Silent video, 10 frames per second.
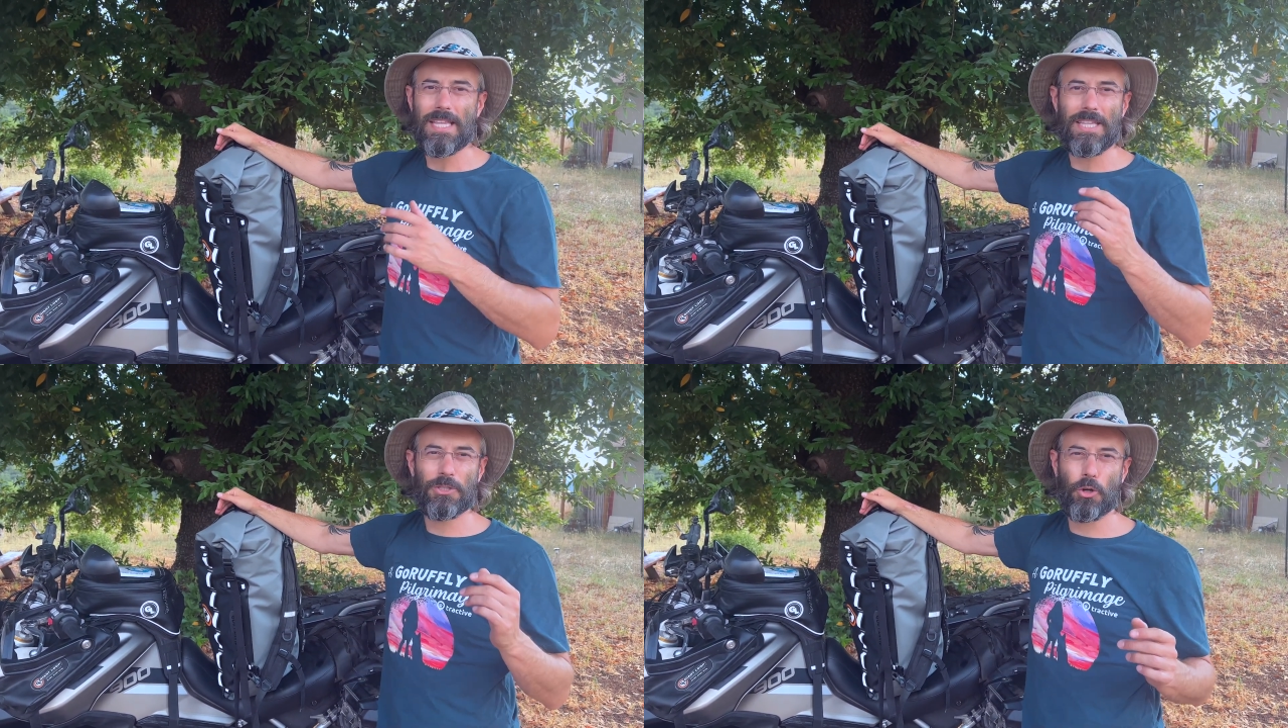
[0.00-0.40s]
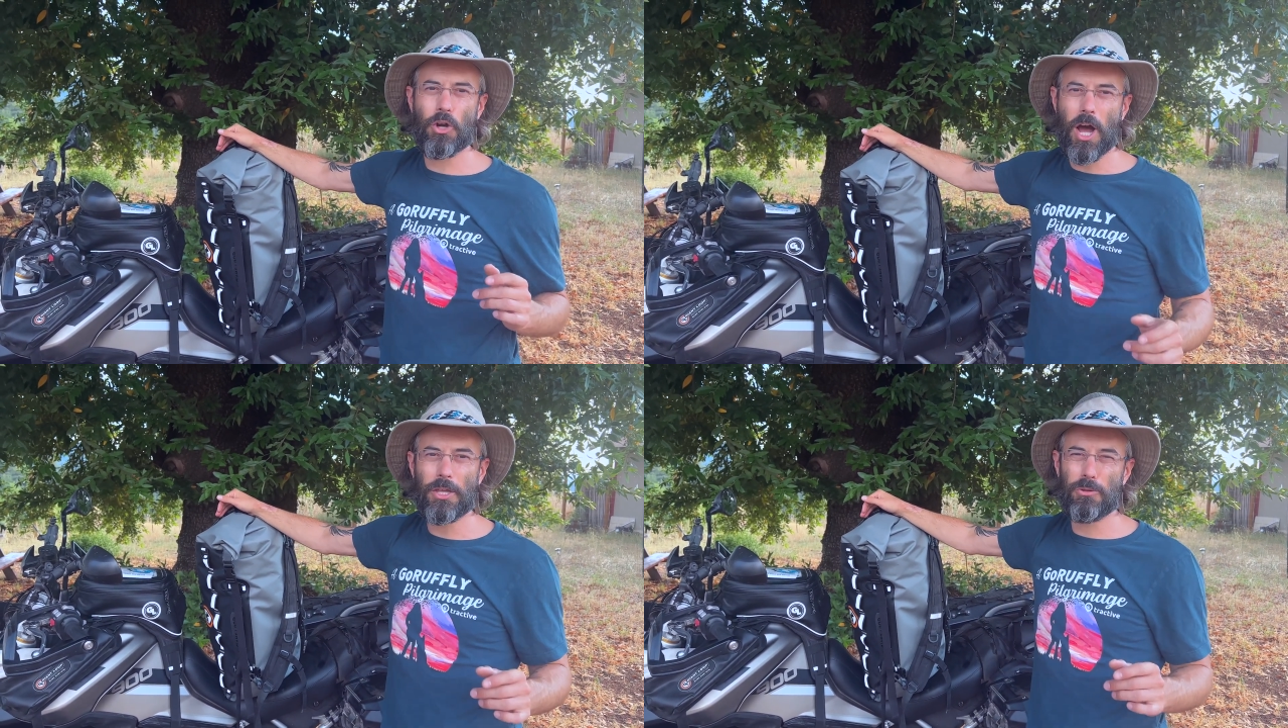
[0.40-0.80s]
These are
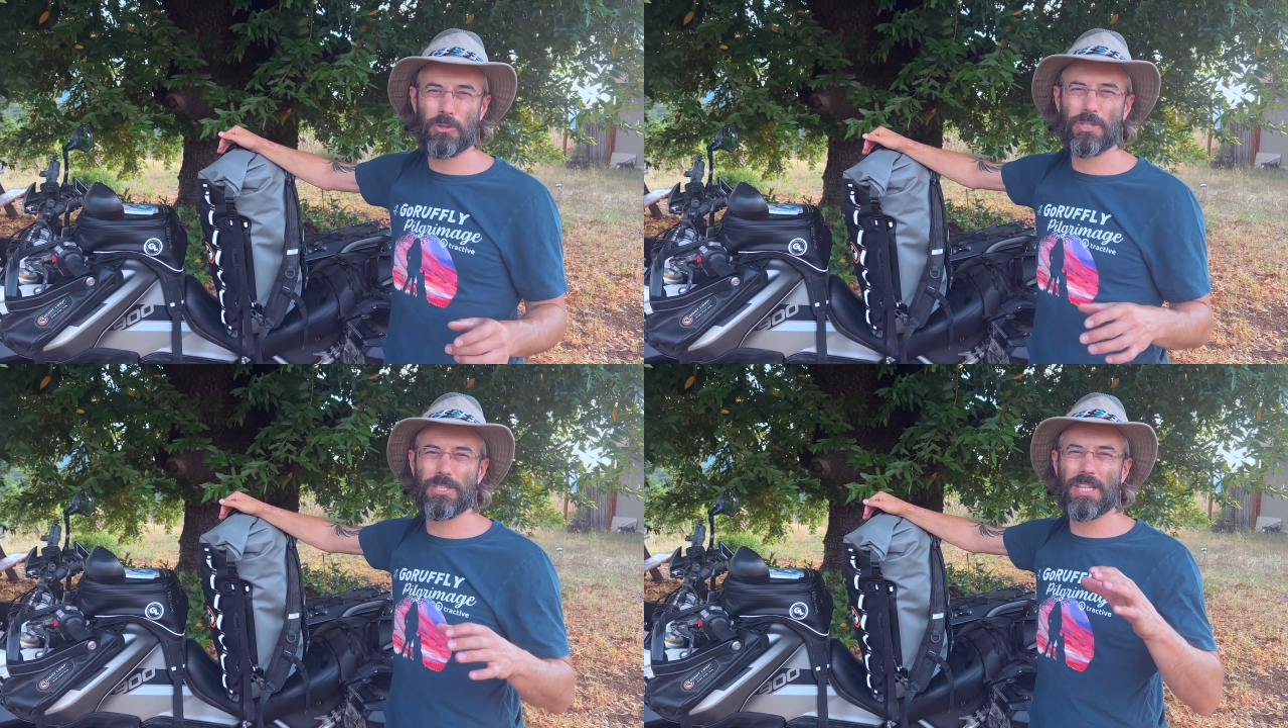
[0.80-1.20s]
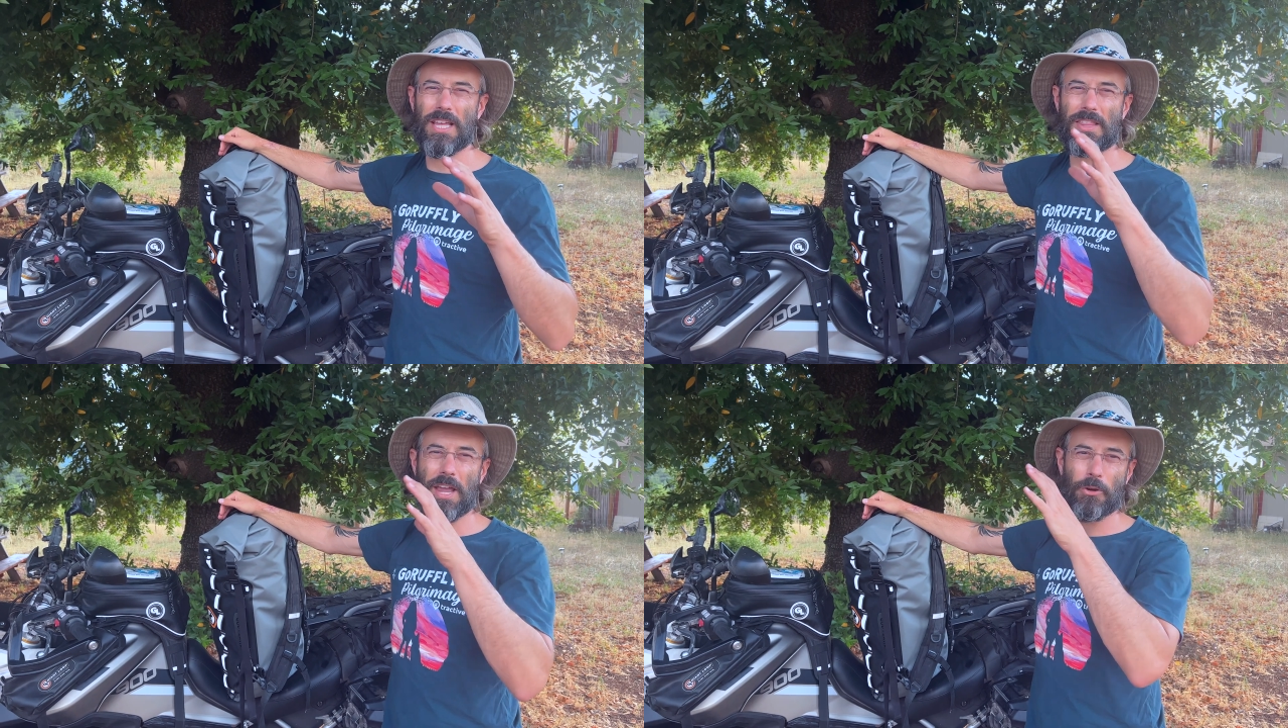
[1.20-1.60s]
not uses
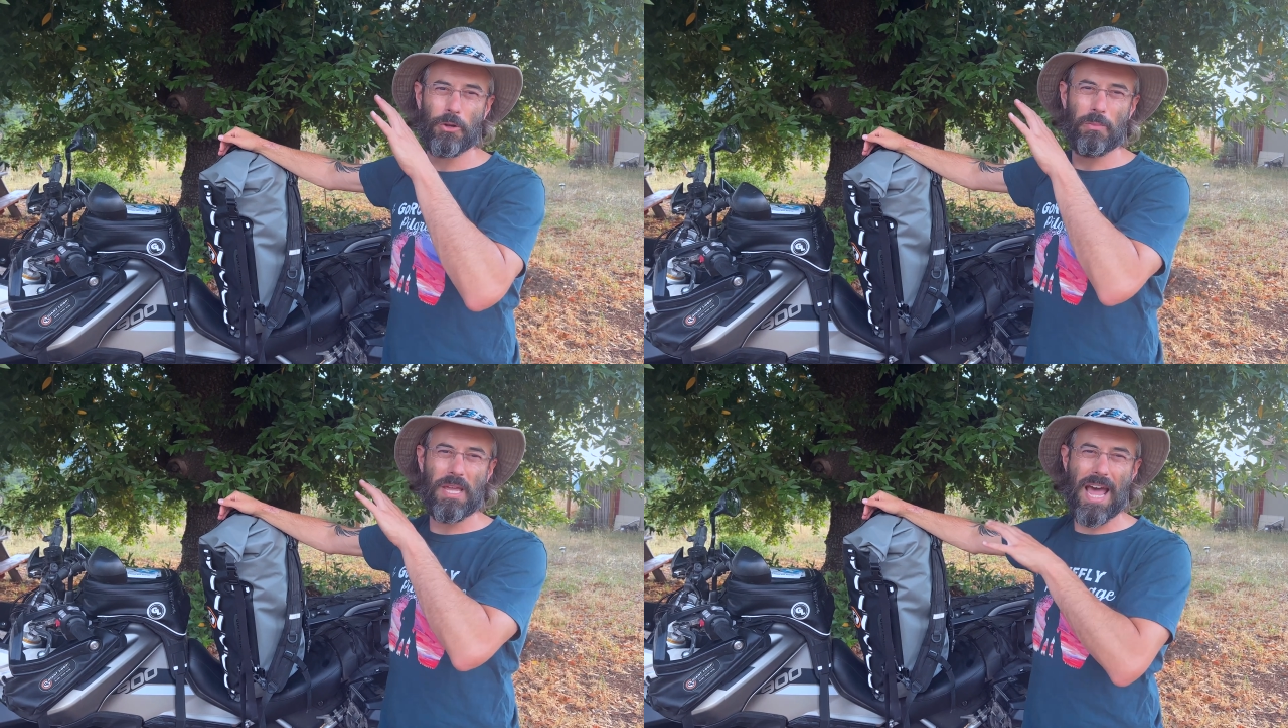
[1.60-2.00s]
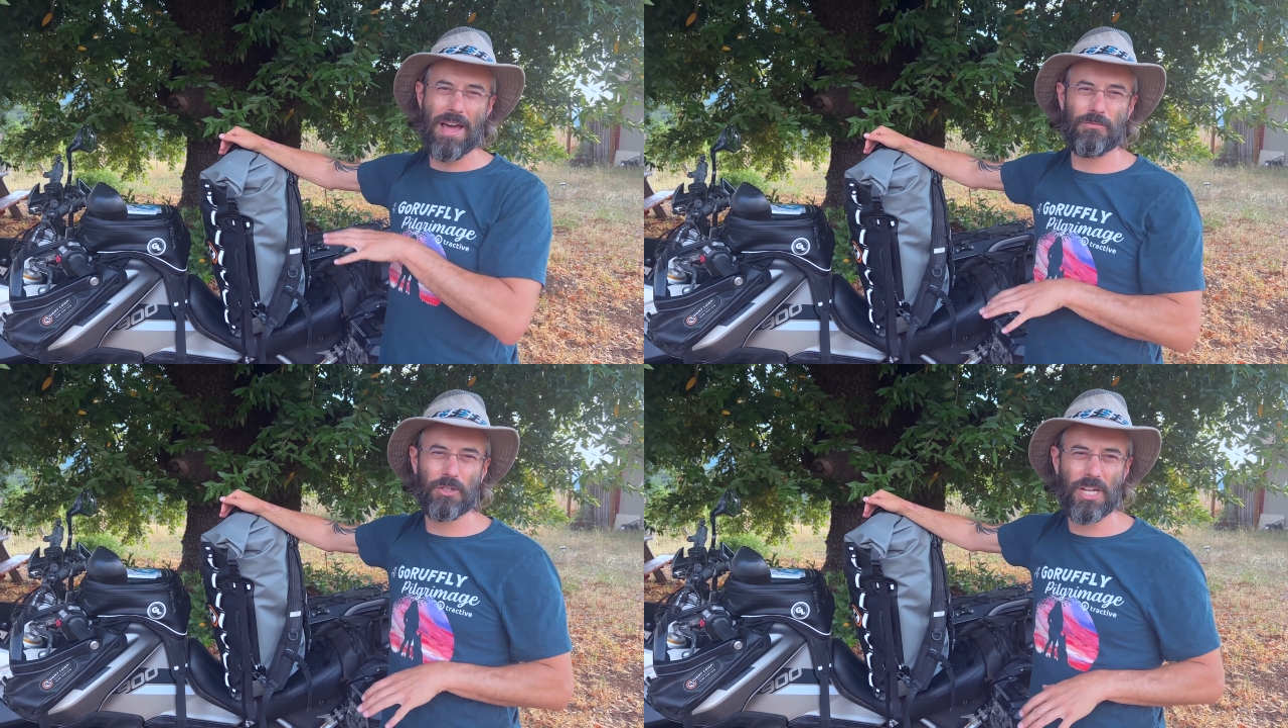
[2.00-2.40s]
that they are going to be
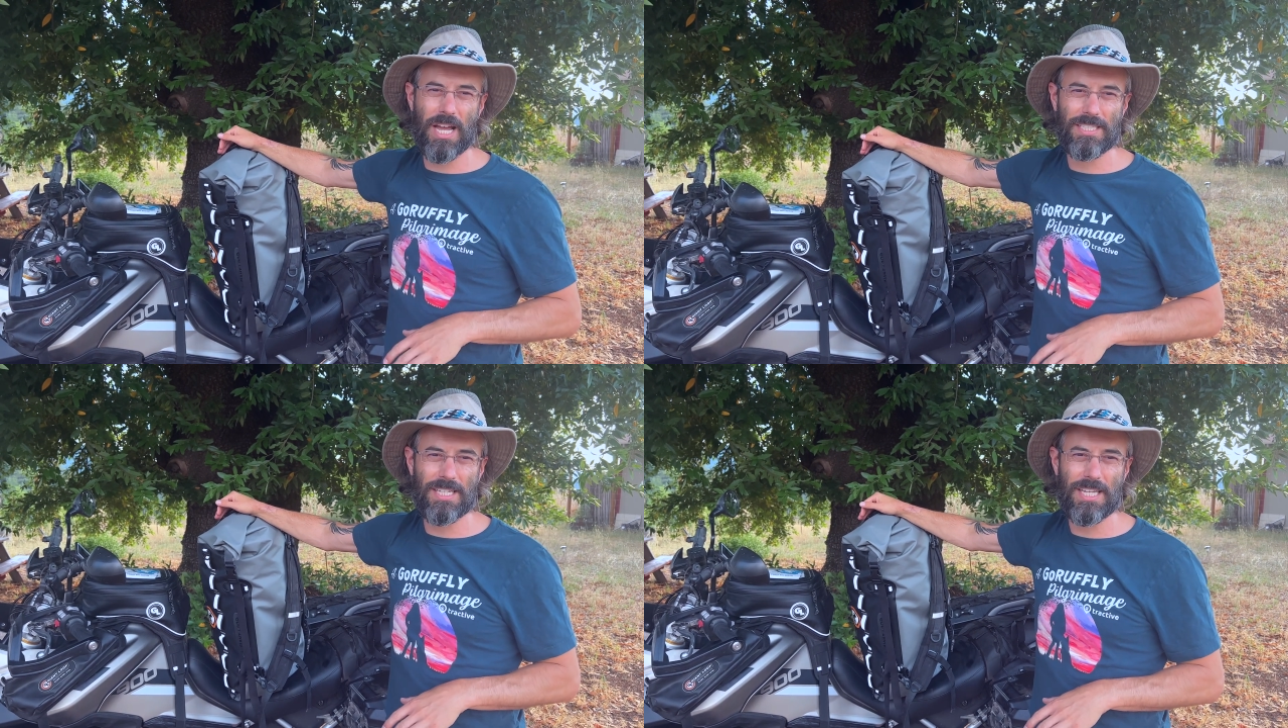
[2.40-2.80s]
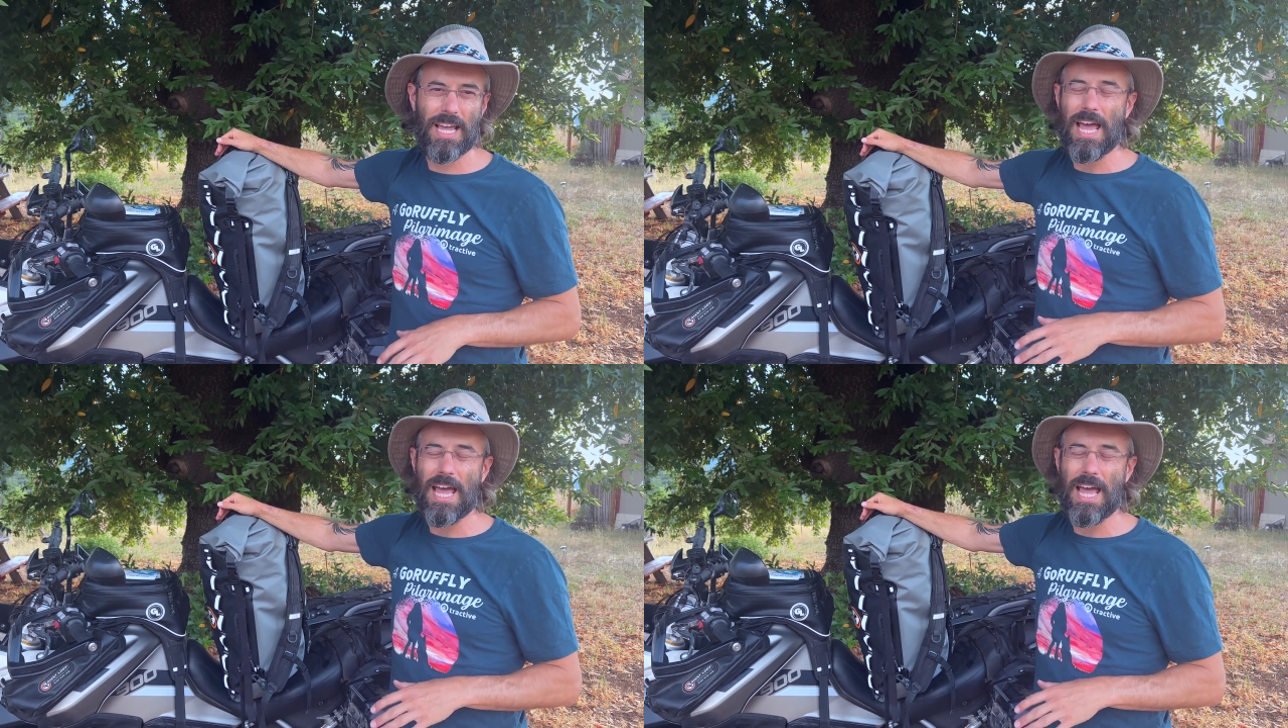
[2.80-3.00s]
advertising,